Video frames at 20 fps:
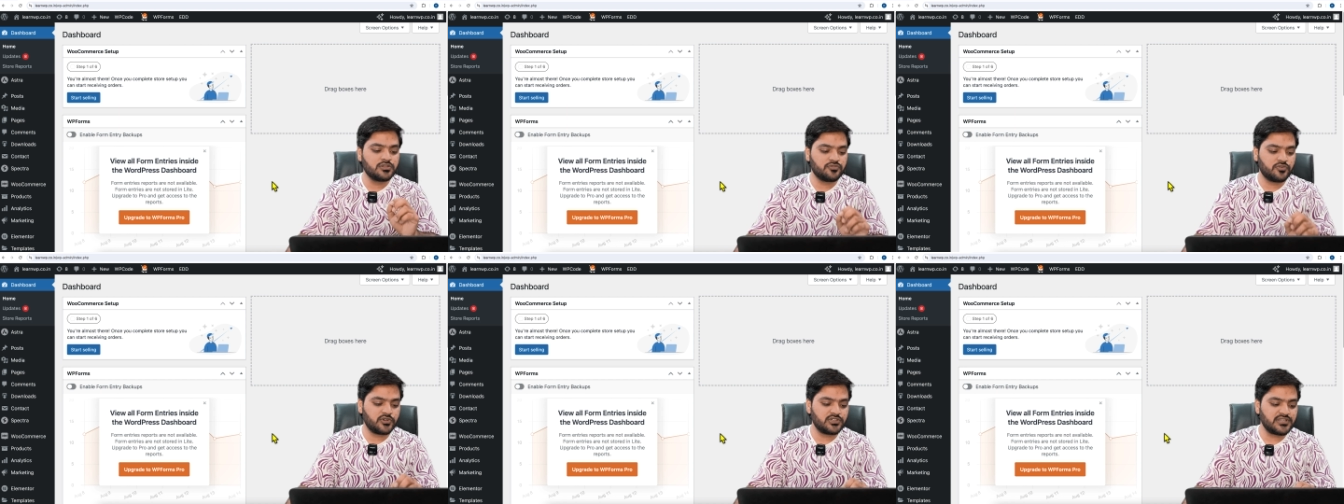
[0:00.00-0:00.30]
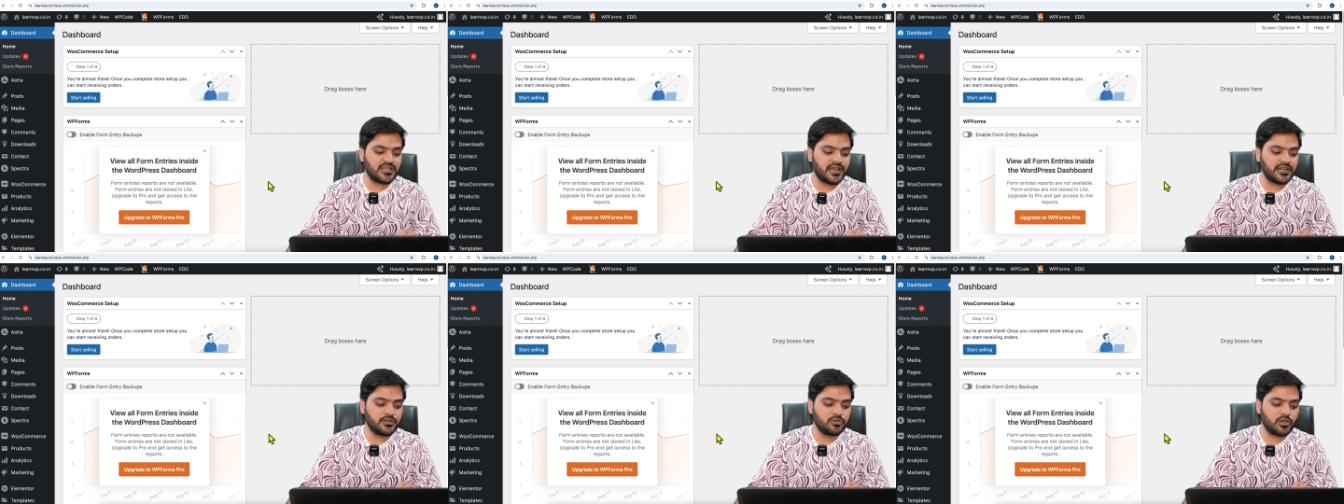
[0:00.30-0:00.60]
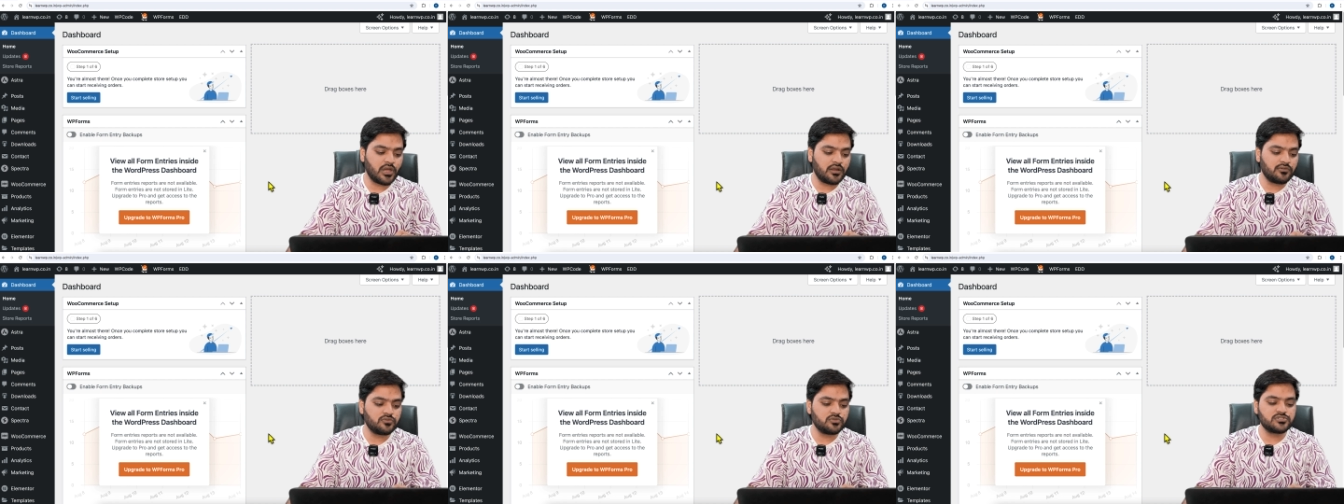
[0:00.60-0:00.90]
for that
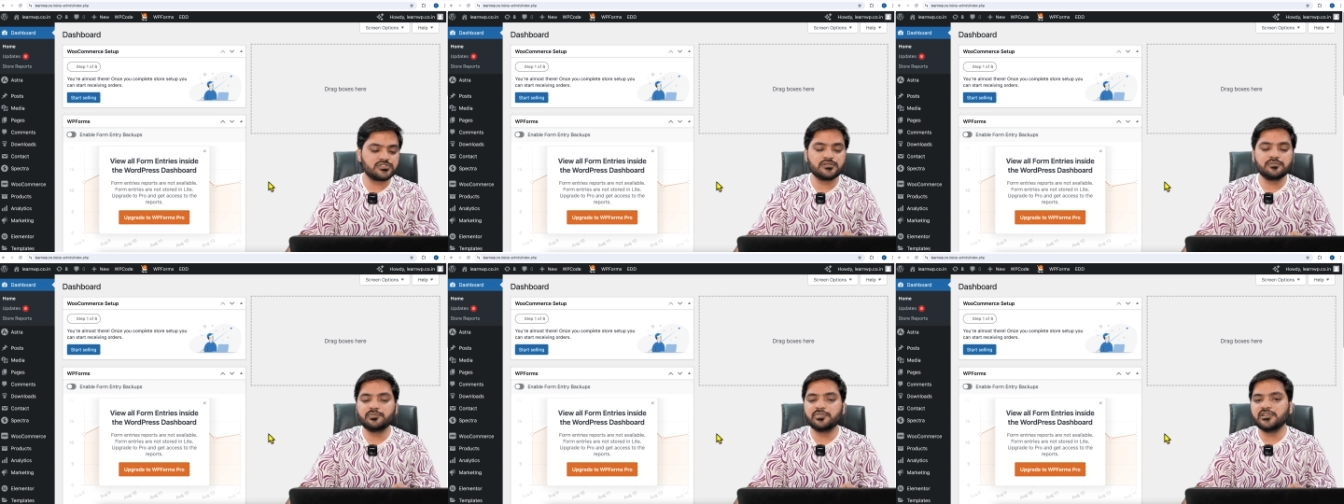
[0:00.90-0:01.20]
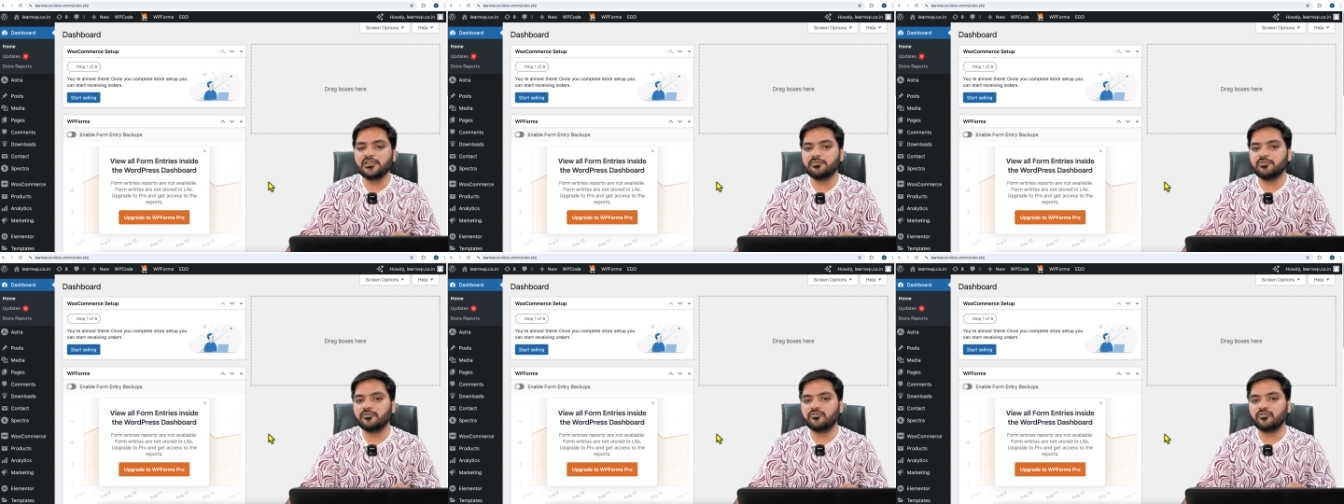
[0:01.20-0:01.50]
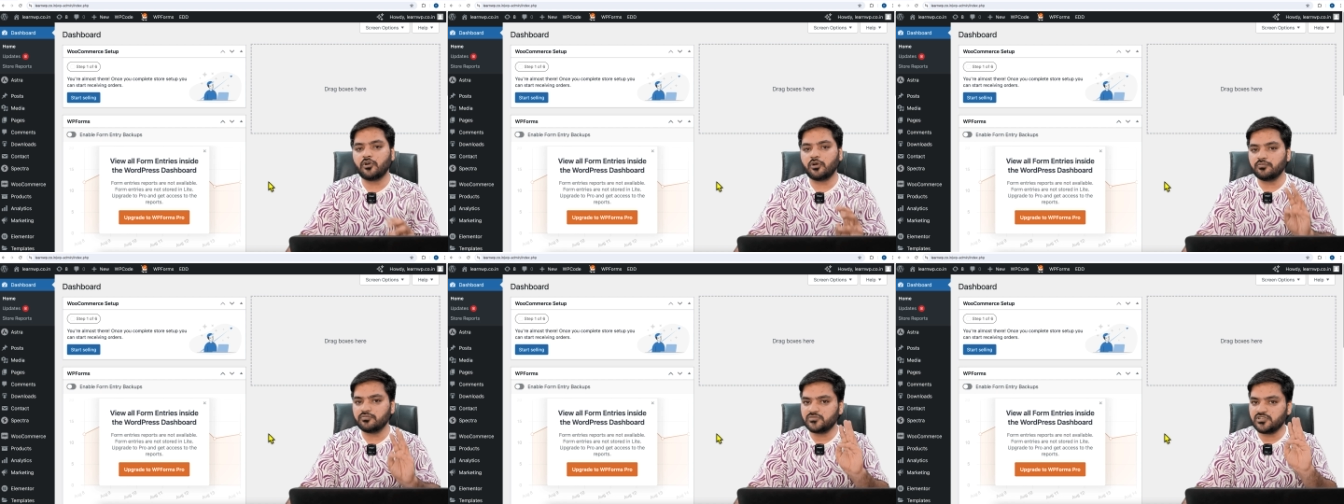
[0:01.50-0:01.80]
you have to simply
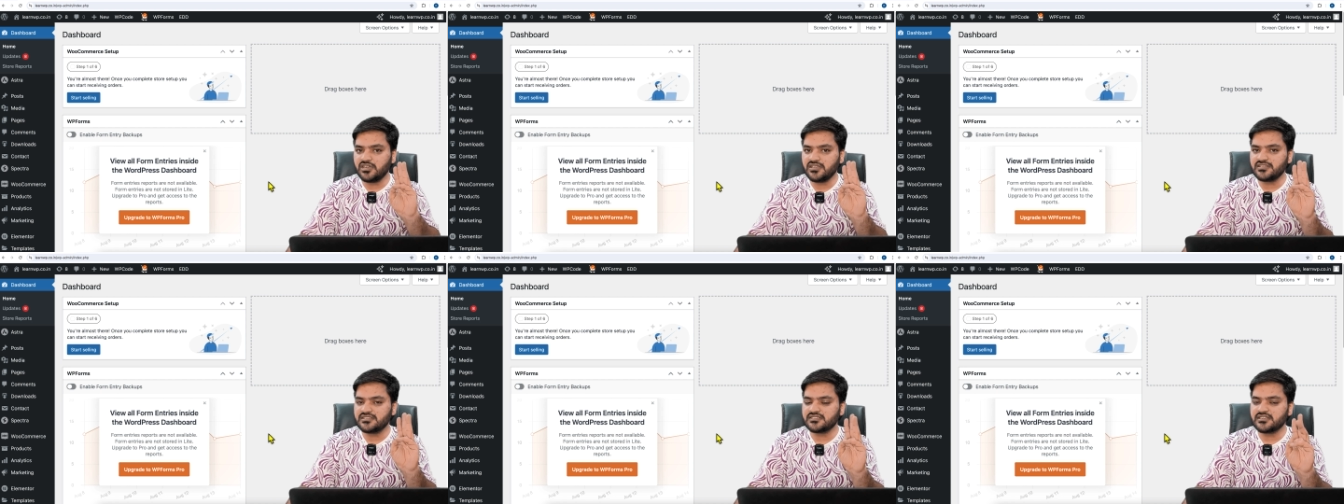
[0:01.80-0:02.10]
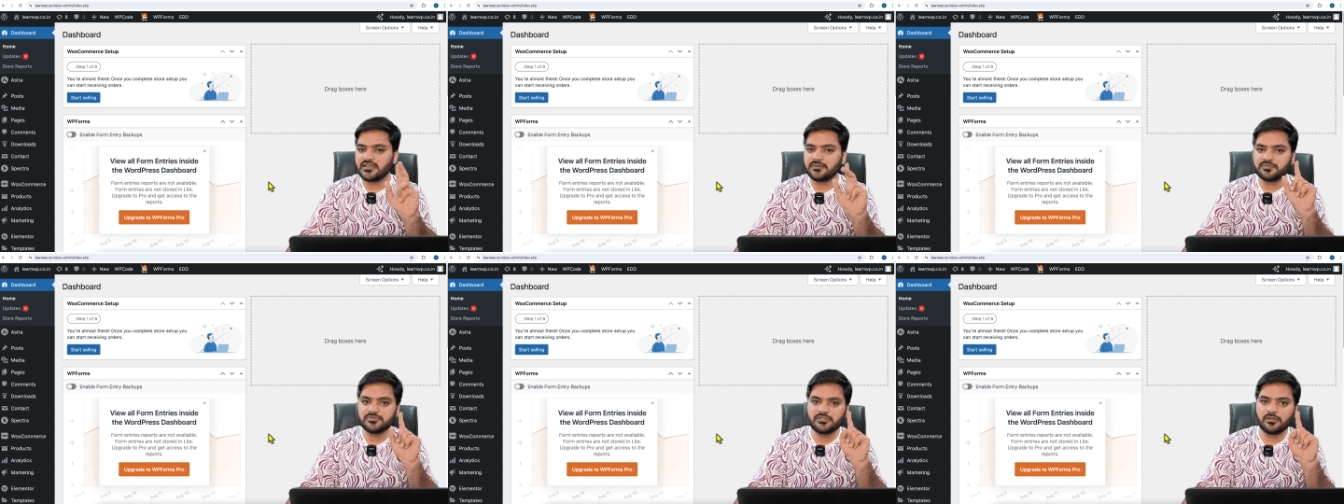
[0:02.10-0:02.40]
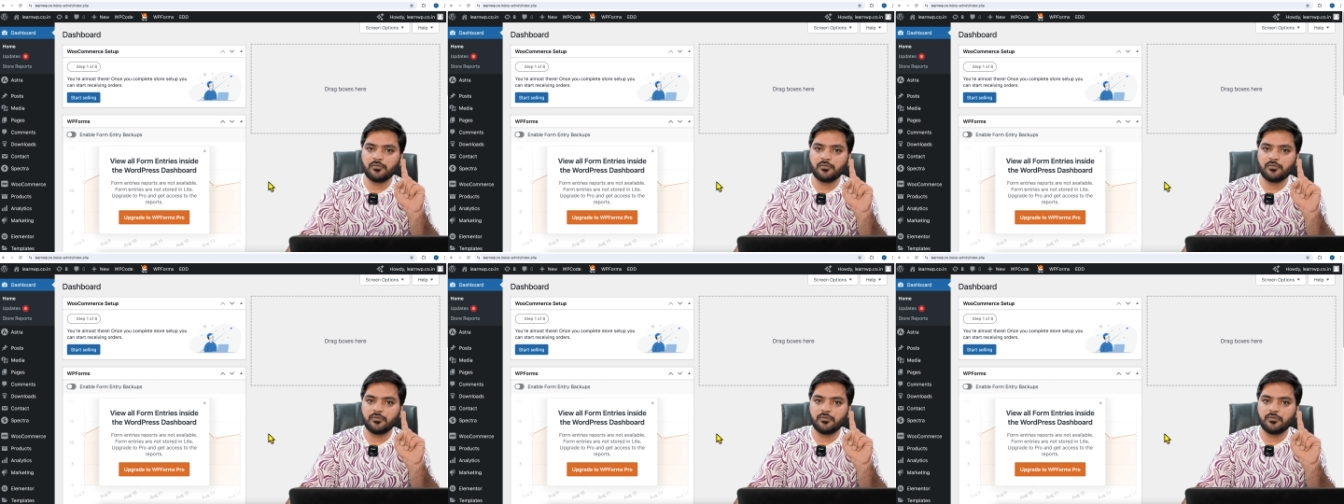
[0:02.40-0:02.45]
perform three steps.